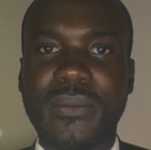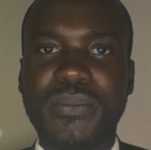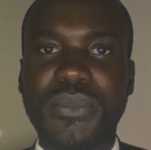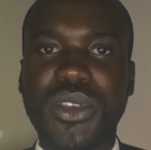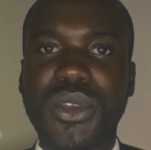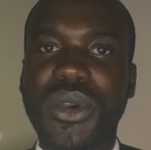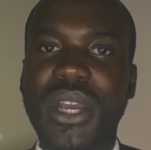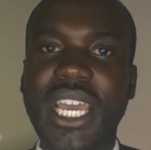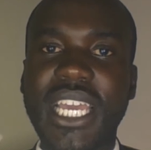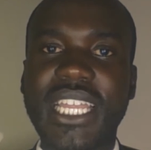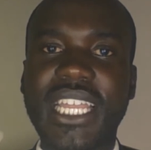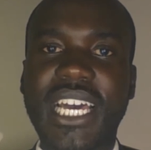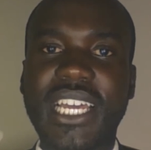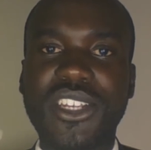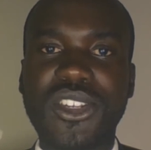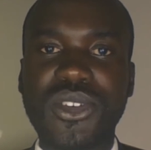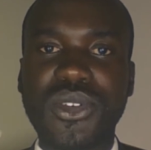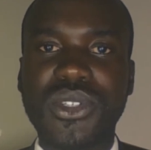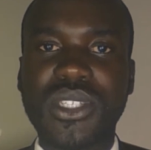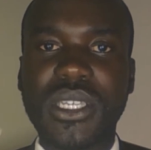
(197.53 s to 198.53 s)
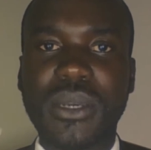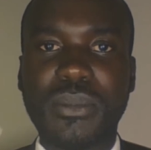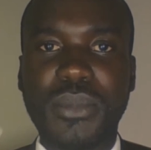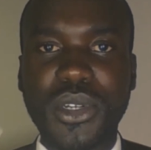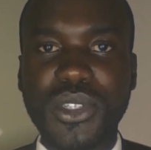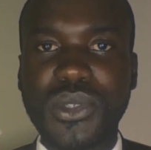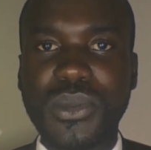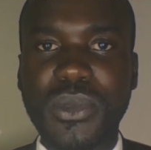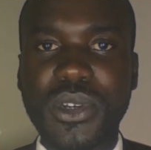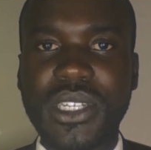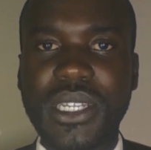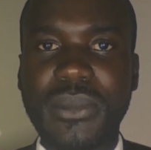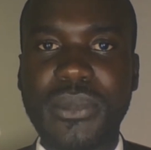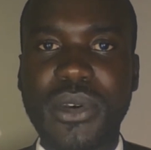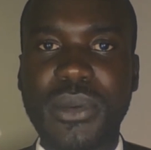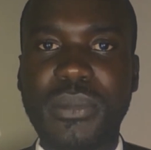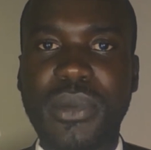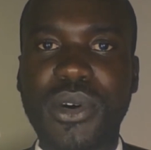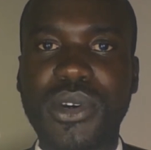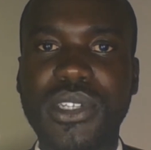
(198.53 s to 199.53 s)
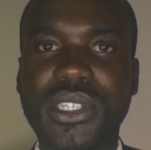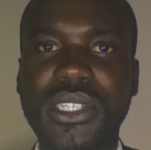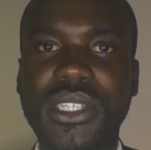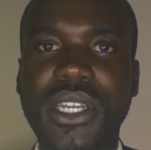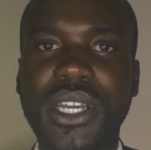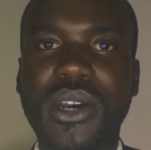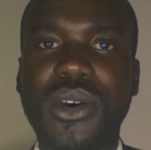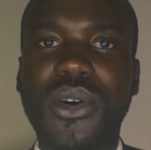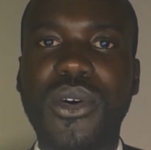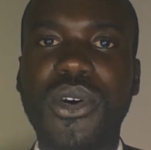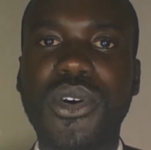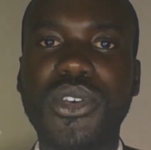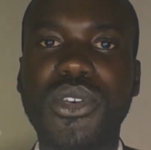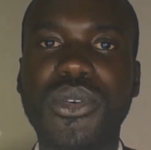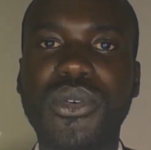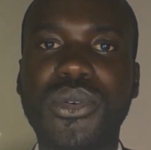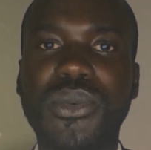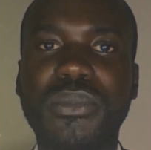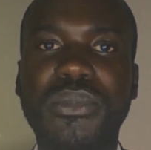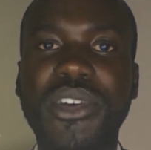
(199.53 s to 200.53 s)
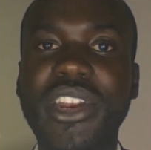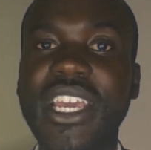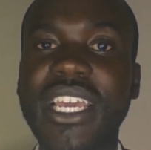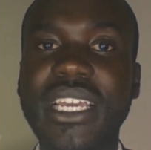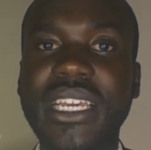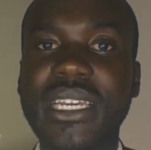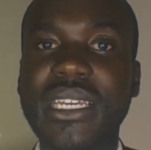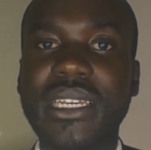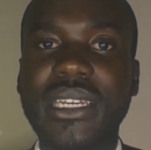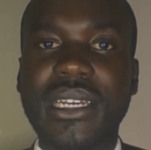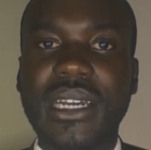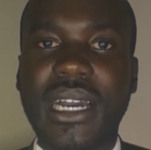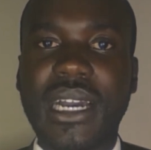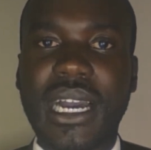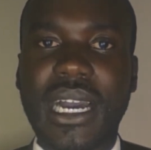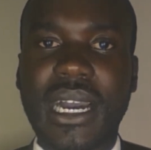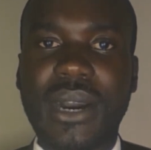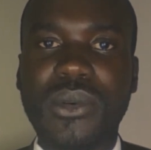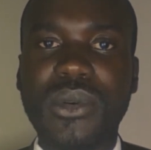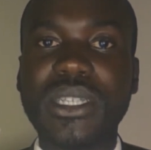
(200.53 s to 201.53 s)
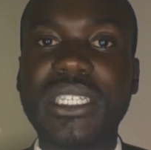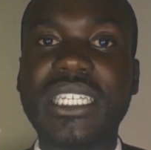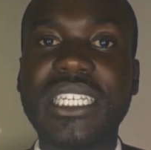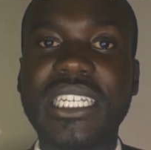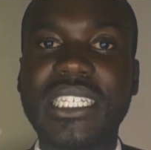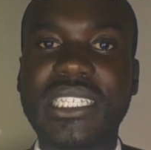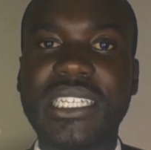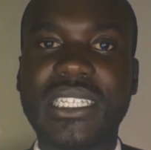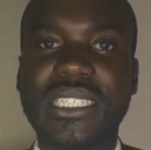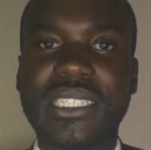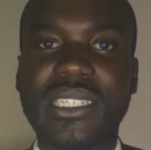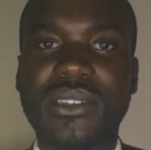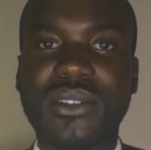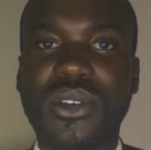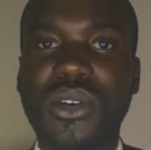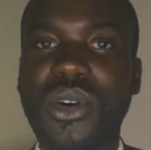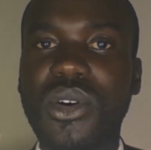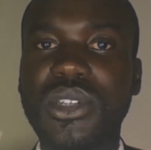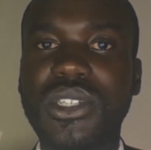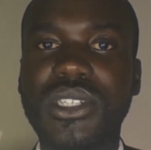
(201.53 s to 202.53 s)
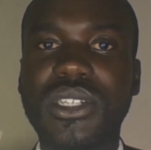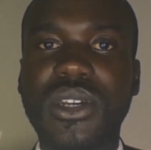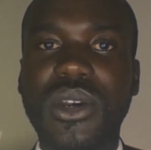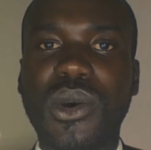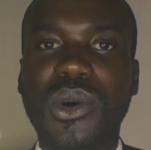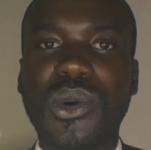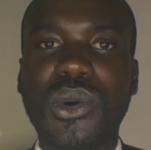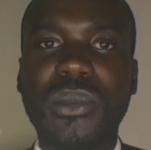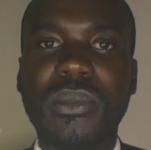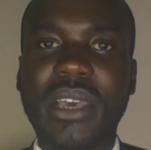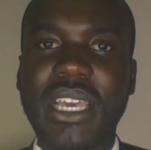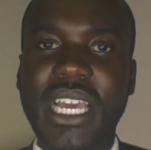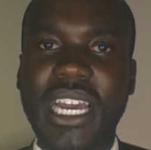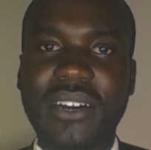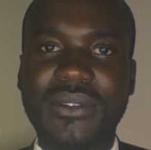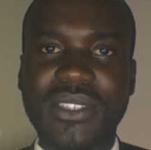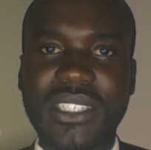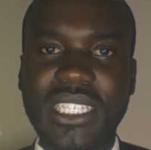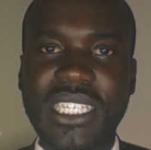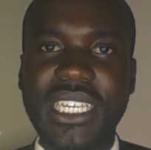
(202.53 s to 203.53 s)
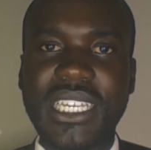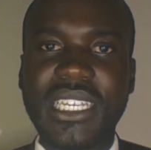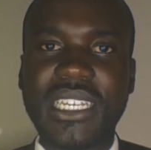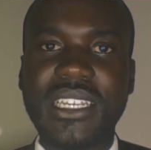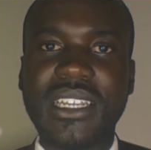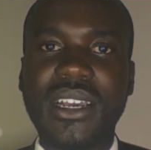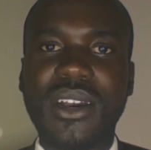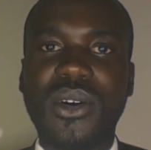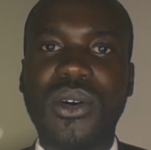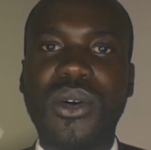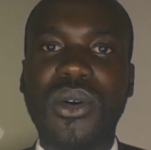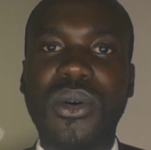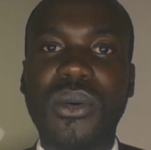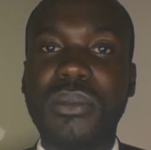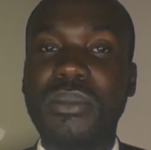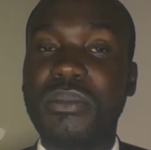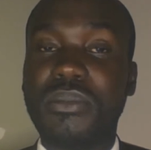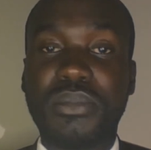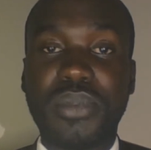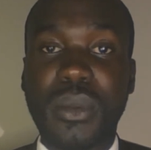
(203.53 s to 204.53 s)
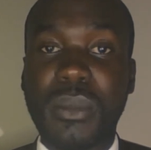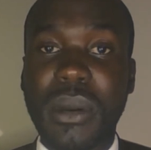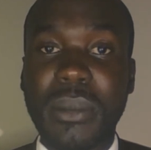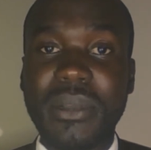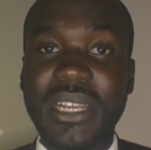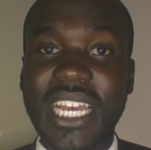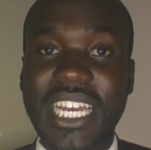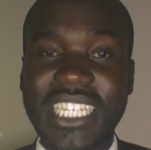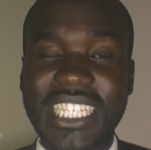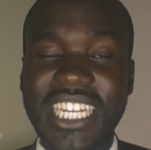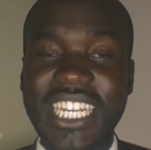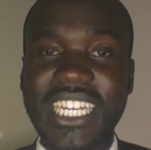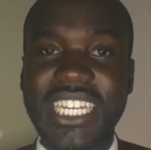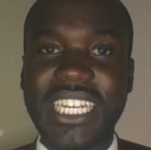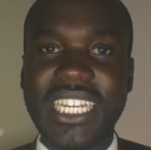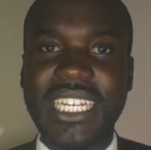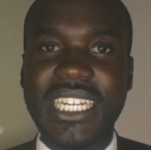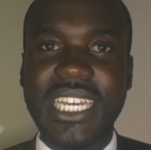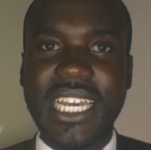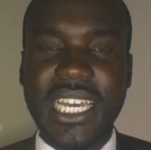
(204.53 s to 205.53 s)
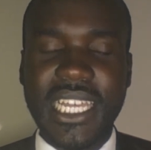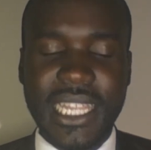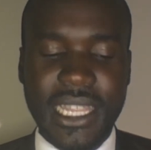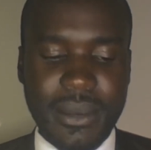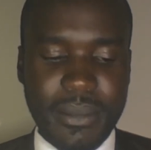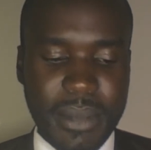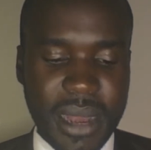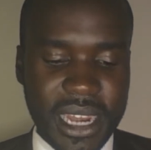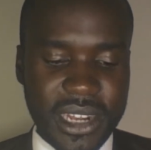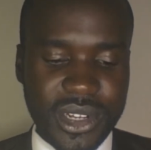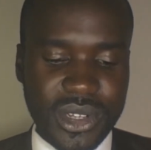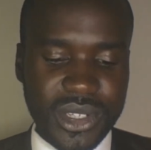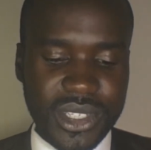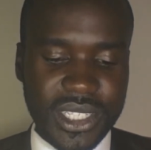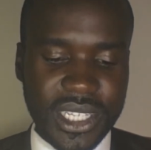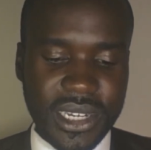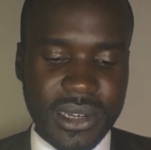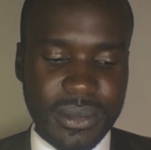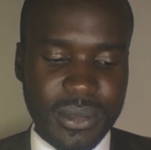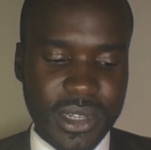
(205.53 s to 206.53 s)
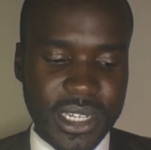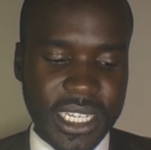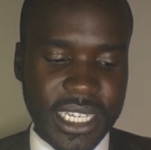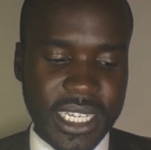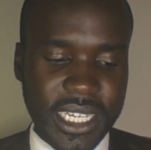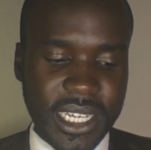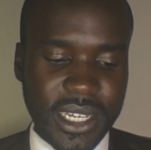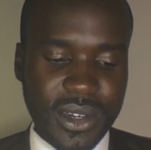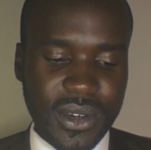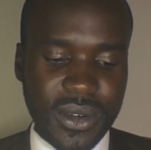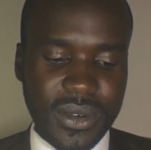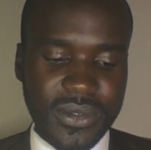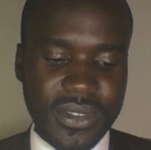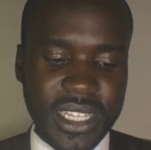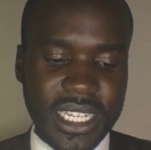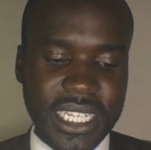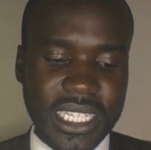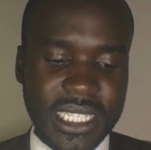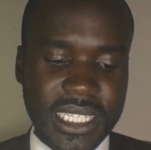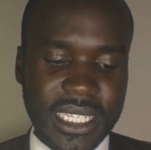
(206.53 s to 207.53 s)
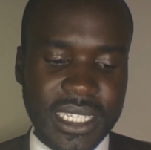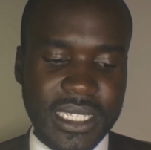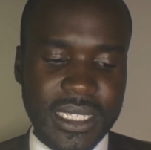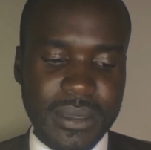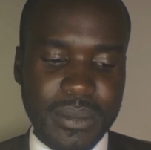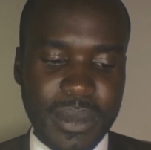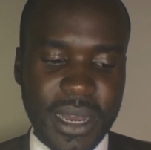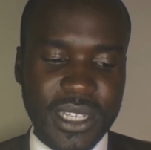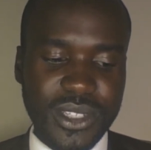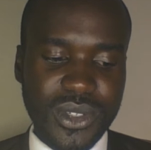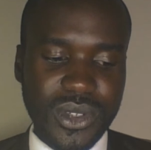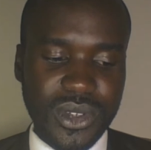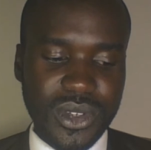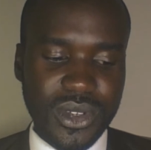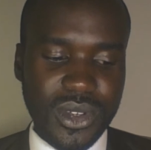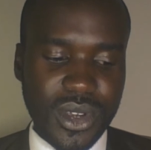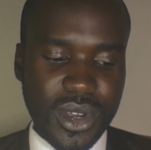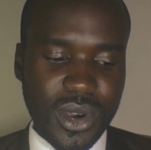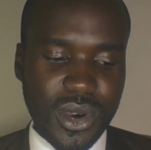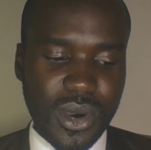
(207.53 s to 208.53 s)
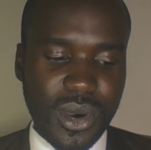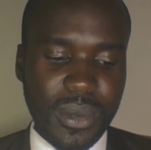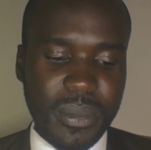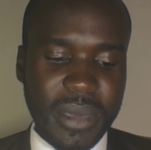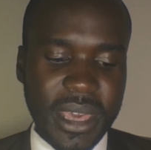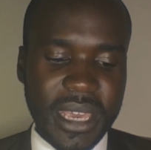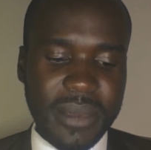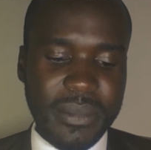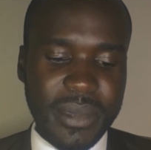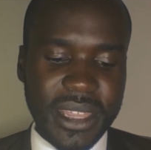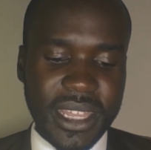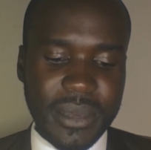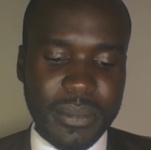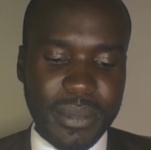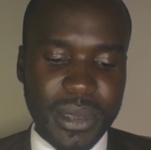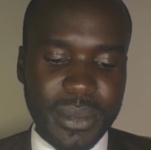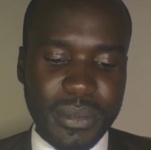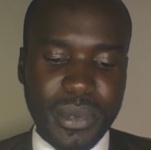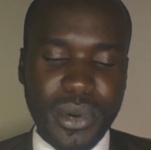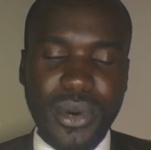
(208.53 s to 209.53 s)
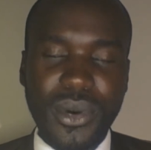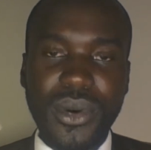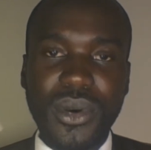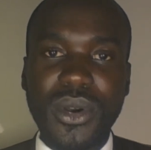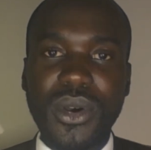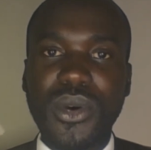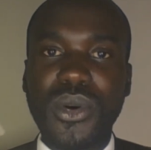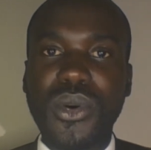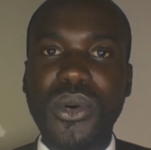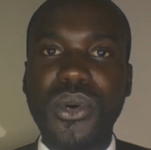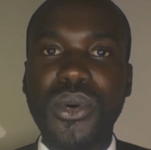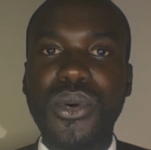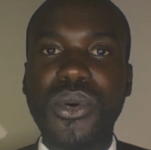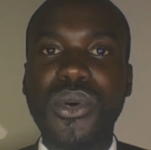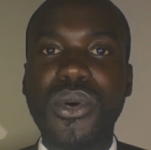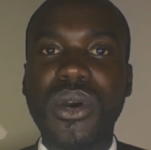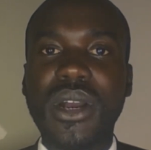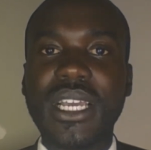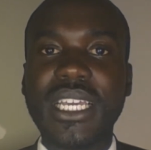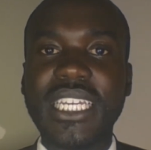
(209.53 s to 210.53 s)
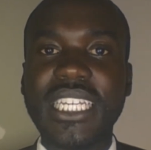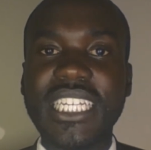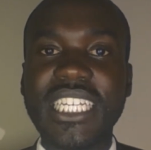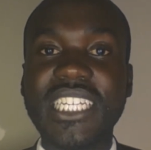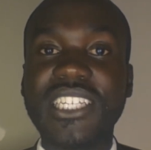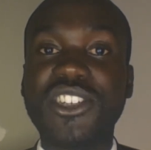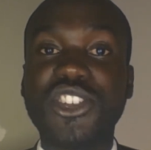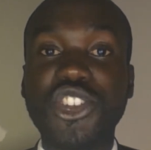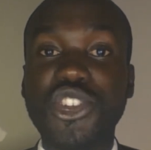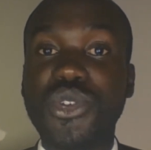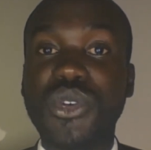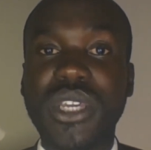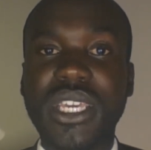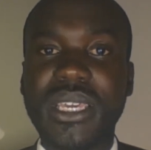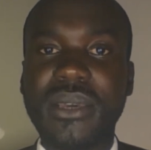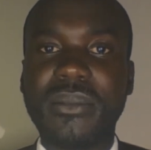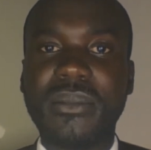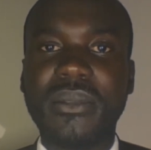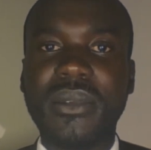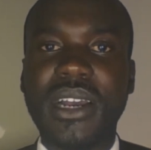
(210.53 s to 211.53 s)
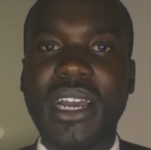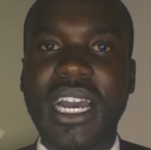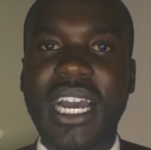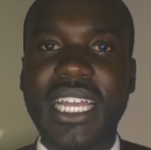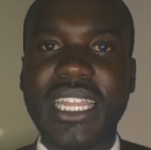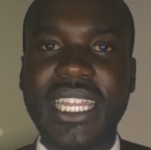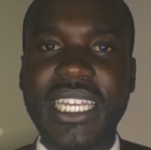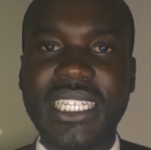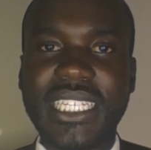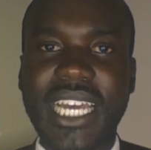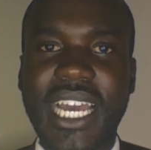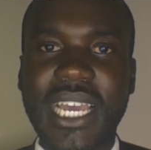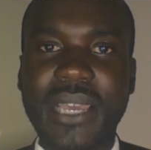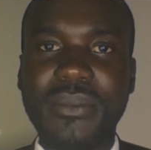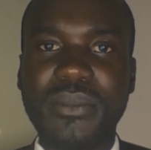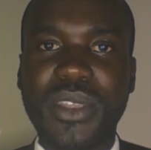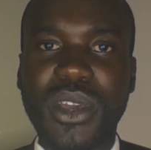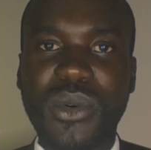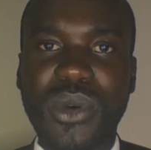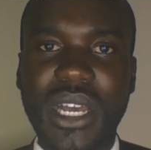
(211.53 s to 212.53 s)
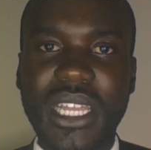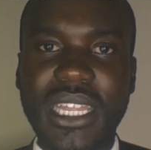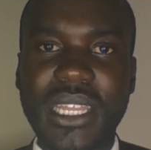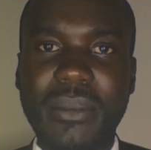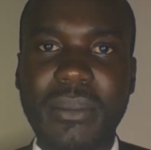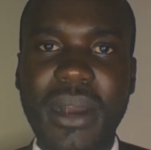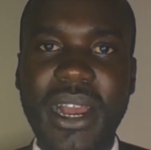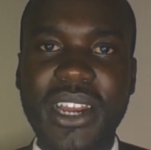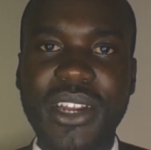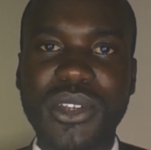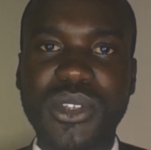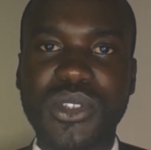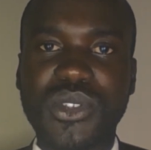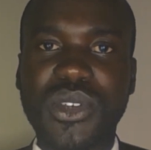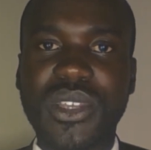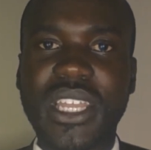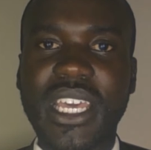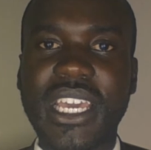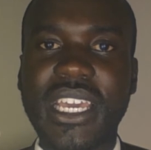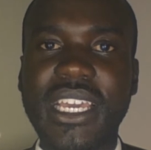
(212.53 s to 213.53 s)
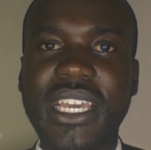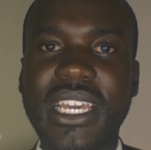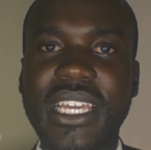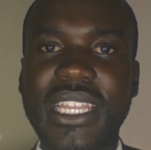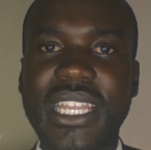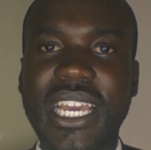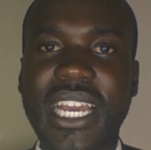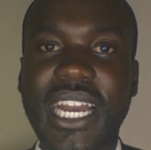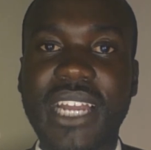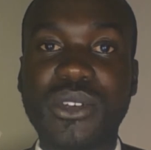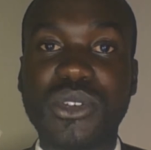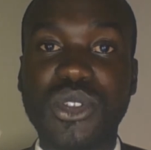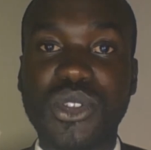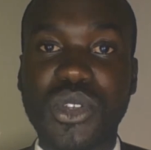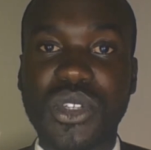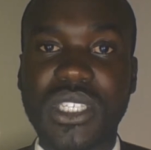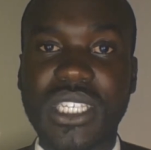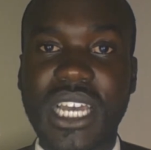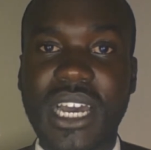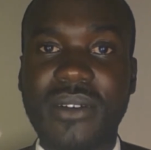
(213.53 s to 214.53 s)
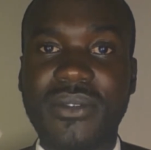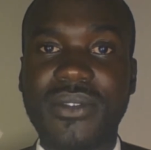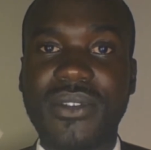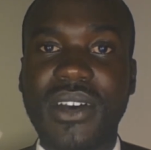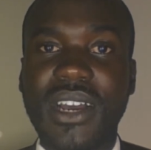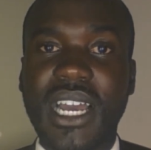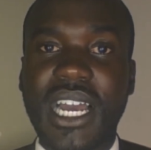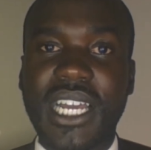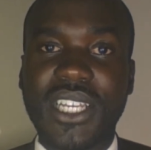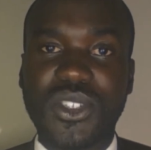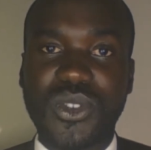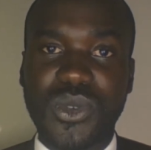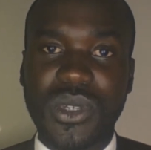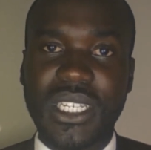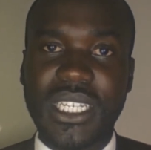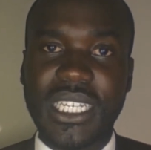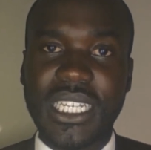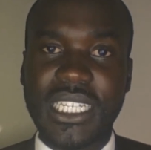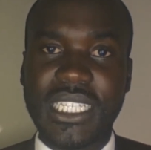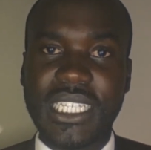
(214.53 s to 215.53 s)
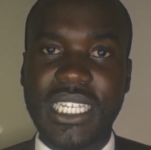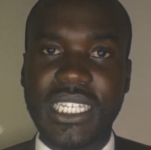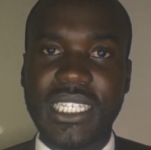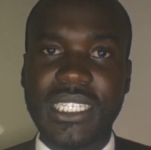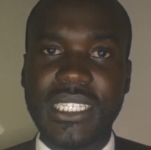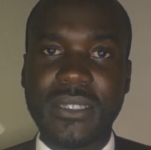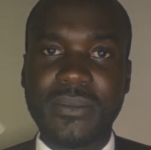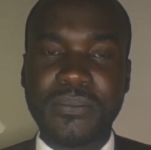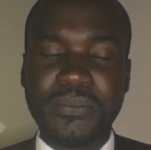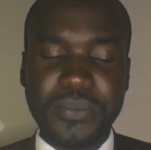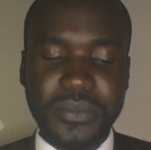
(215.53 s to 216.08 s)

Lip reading: you either adduce a post-mortem report or you bring witnesses in court who may have seen or probably attended the burial ceremony of the deceased person, or maybe the people who indeed knew him at the time they were at the burial, so they can also serve as witnesses.